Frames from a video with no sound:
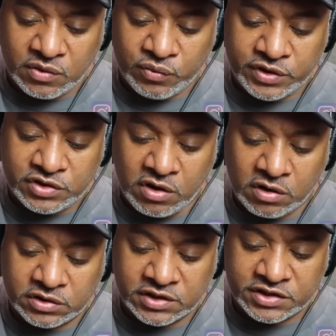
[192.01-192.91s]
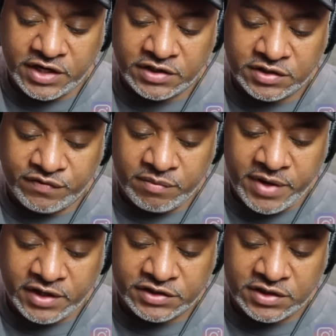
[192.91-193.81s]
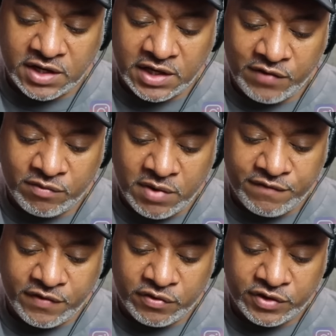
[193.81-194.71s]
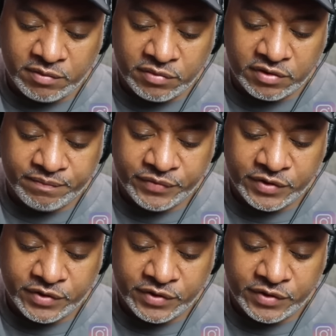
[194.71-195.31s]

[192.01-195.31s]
We talked, exchanged information. I gave him my phone number.